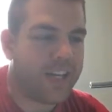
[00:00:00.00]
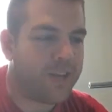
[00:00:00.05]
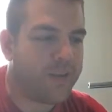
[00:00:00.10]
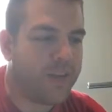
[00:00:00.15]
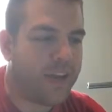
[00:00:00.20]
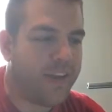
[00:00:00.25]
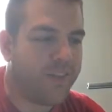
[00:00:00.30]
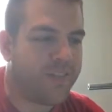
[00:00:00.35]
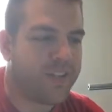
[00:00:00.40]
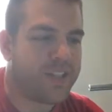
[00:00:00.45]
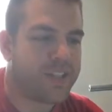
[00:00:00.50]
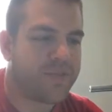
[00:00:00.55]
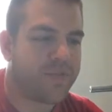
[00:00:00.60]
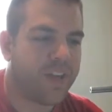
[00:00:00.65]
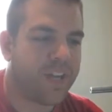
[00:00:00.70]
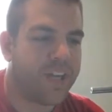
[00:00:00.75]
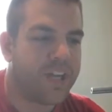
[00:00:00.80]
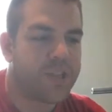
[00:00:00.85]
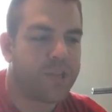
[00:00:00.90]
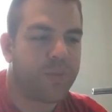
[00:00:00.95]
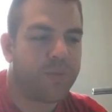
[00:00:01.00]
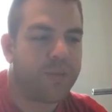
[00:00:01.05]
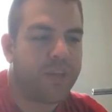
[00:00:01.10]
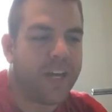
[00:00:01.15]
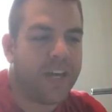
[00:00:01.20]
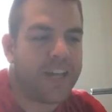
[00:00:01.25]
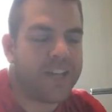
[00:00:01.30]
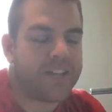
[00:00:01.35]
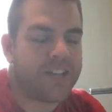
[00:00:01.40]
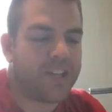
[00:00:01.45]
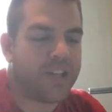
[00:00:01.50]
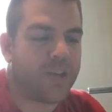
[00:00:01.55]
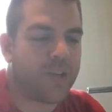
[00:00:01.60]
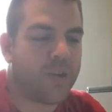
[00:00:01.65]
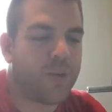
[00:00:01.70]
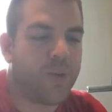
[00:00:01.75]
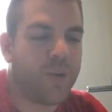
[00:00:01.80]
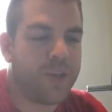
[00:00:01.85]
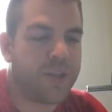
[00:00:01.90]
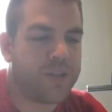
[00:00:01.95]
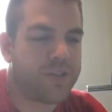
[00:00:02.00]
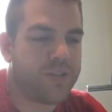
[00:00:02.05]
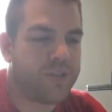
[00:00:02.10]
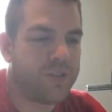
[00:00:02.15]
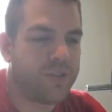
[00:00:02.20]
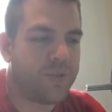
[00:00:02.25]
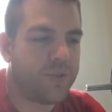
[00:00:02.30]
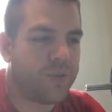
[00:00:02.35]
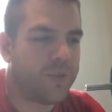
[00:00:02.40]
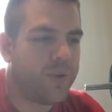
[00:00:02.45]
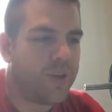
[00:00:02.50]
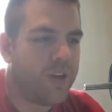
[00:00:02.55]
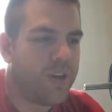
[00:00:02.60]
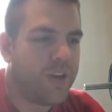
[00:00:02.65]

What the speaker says: You have these financial plans that you're going to,